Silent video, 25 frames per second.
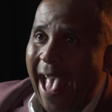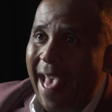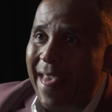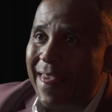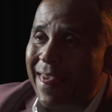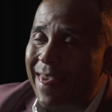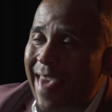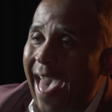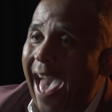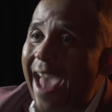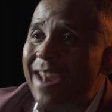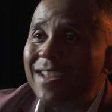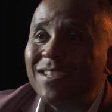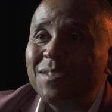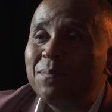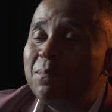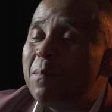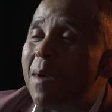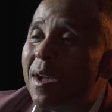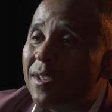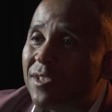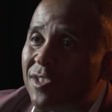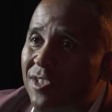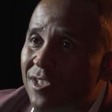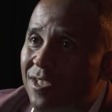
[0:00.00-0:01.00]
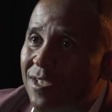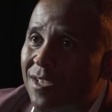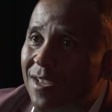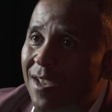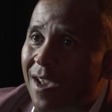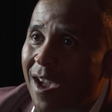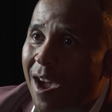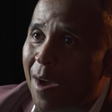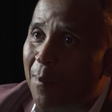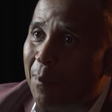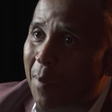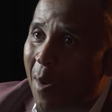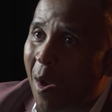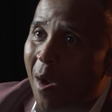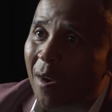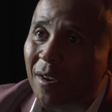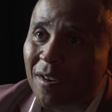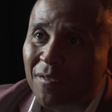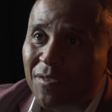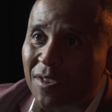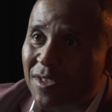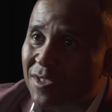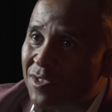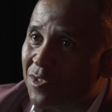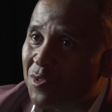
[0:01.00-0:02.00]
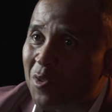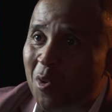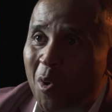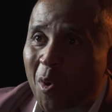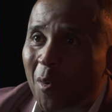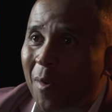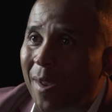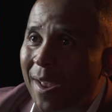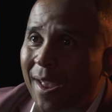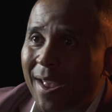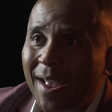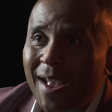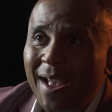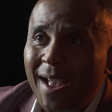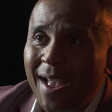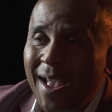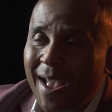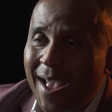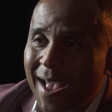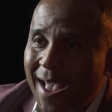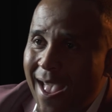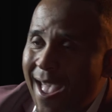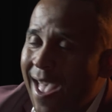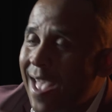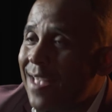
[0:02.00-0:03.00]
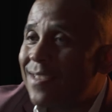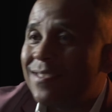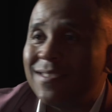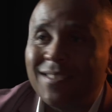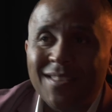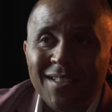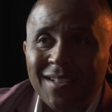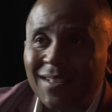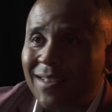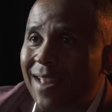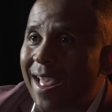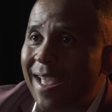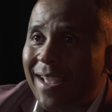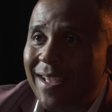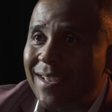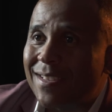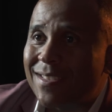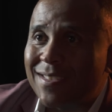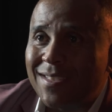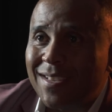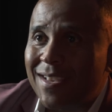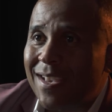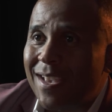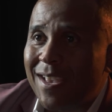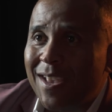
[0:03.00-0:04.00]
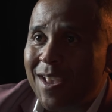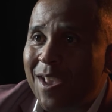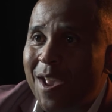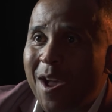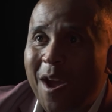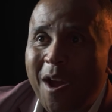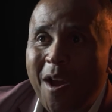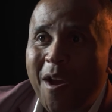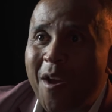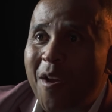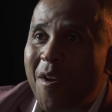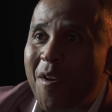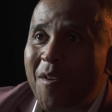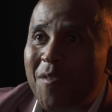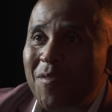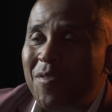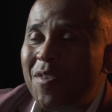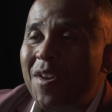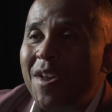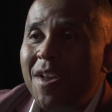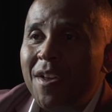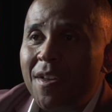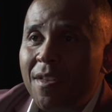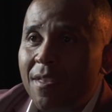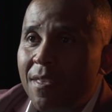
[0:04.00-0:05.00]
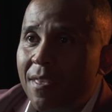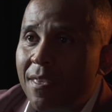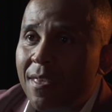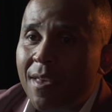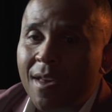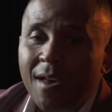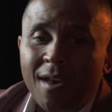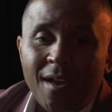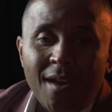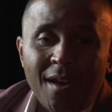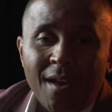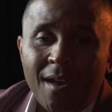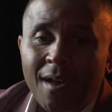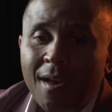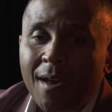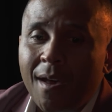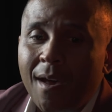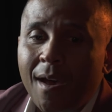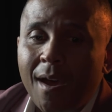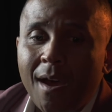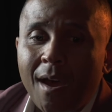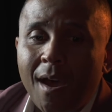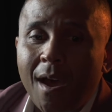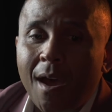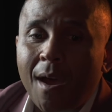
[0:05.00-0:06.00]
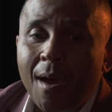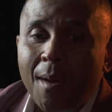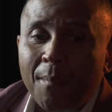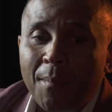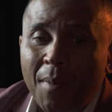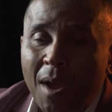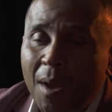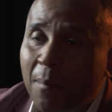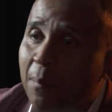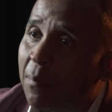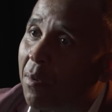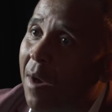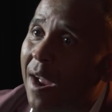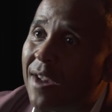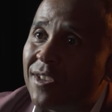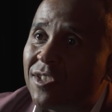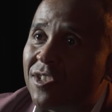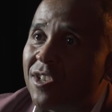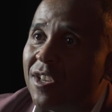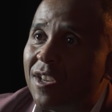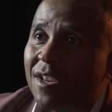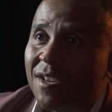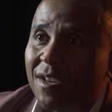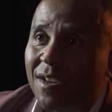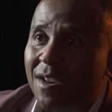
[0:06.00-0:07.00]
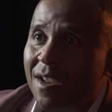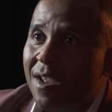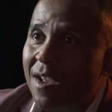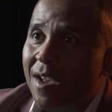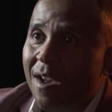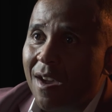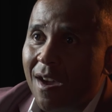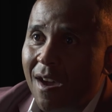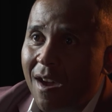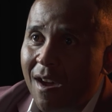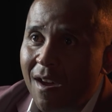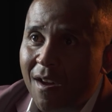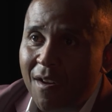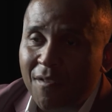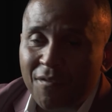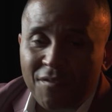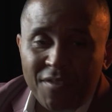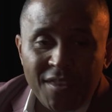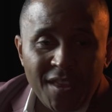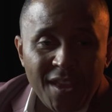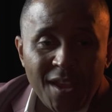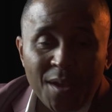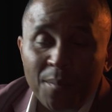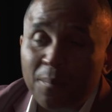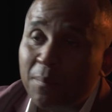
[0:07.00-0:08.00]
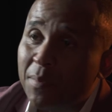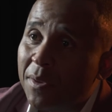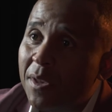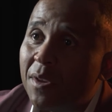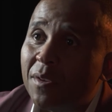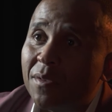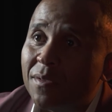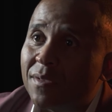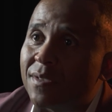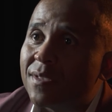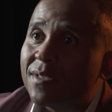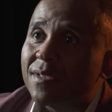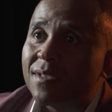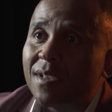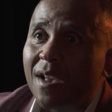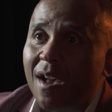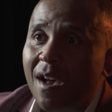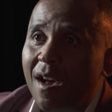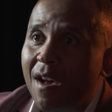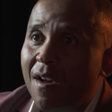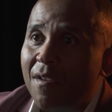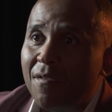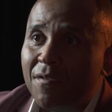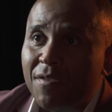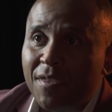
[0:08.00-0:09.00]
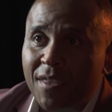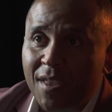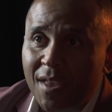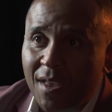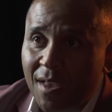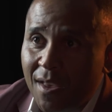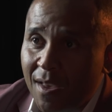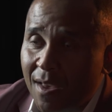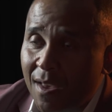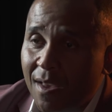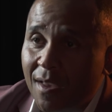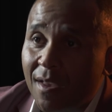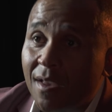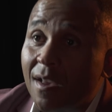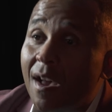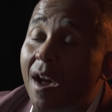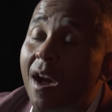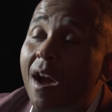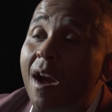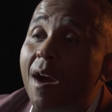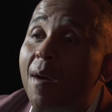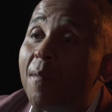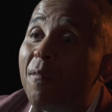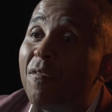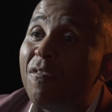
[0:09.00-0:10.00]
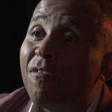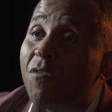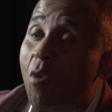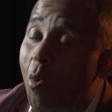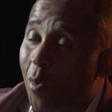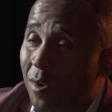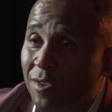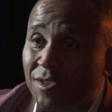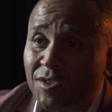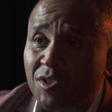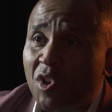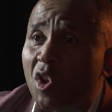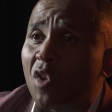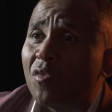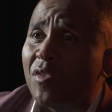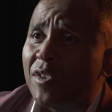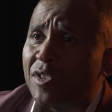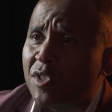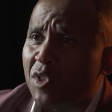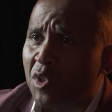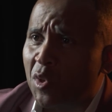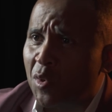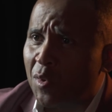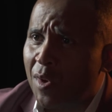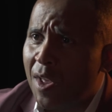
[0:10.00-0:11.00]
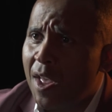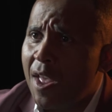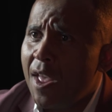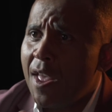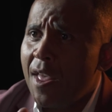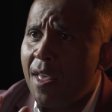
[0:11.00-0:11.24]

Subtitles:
That is much a part of the story as the legacy of the oppression, of the abuse, of the forced servitude.